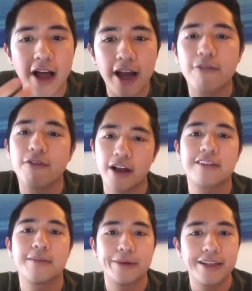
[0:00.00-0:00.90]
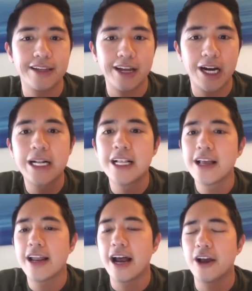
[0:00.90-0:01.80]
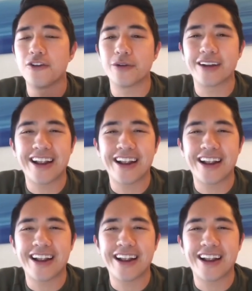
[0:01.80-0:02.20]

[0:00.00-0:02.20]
of flexibility there in how you do it.